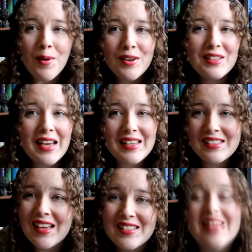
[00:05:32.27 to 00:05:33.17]
Potter Day
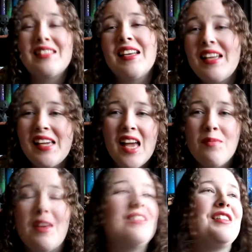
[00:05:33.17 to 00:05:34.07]
starts at 10
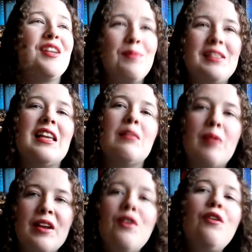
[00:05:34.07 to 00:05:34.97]
a.m. and it's going to be
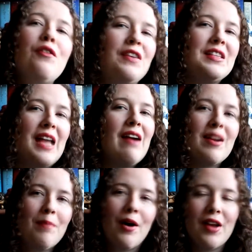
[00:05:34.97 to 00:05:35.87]
celebrating all things
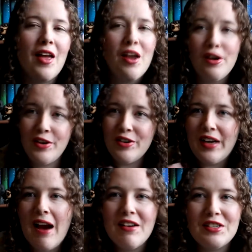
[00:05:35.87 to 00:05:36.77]
Harry Potter. You're
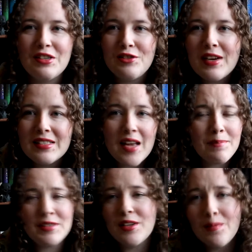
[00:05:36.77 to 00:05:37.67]
encouraged to dress
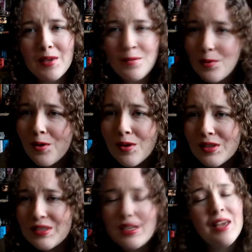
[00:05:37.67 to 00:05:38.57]
up, there's going to be
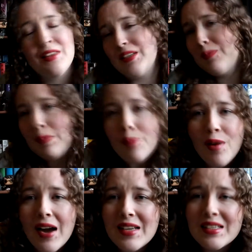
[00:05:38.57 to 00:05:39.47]
awards, there's going to be
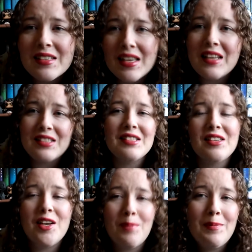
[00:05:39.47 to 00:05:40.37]
prizes, and it's just
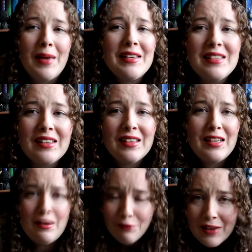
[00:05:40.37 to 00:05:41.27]
going to be
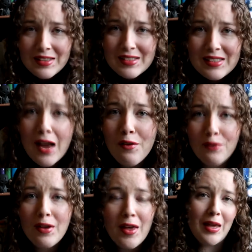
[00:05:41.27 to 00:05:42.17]
basically fun
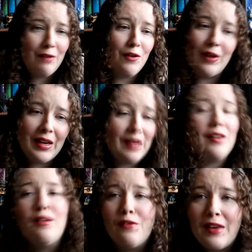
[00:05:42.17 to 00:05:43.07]
stuff. If you're
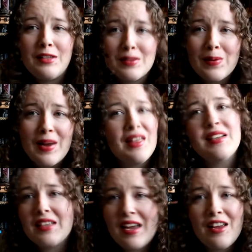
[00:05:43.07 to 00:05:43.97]
in Fed Square
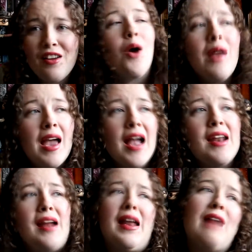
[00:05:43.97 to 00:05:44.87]
that day, go
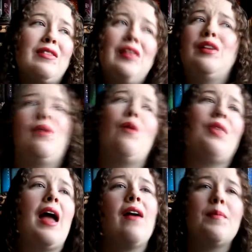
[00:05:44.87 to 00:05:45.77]
ahead and have a look at all
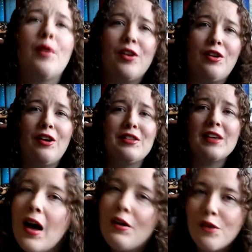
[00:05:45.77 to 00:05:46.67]
the Harry Potter nerds.
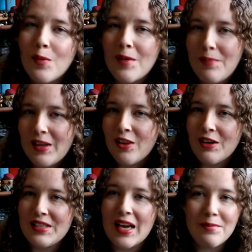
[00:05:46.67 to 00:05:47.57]
I'll for one be
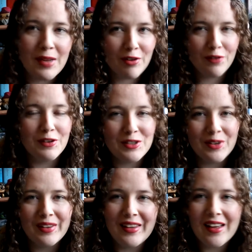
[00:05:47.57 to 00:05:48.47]
cloaked out in my
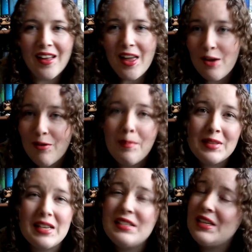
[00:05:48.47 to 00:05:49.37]
Gryffindor gear,
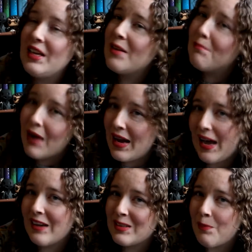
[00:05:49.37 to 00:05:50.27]
representing my
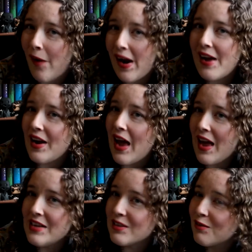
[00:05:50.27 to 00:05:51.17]
house pride and